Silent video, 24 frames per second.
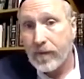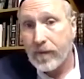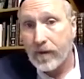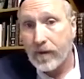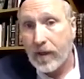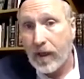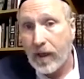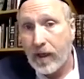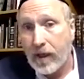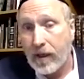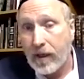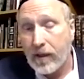
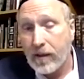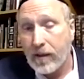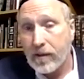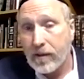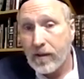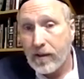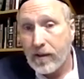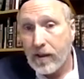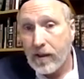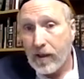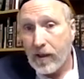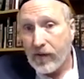Okay?
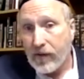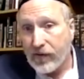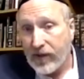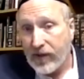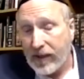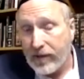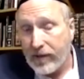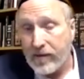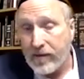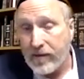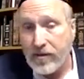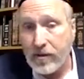
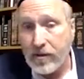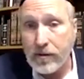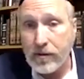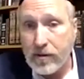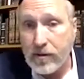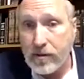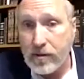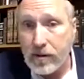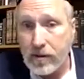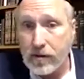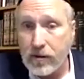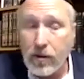Saying there's the
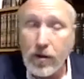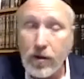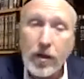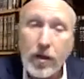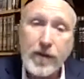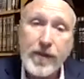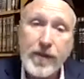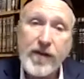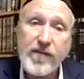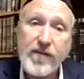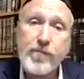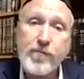
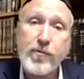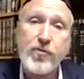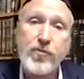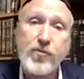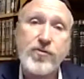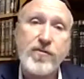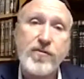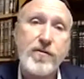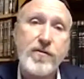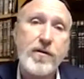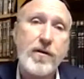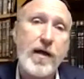law that a person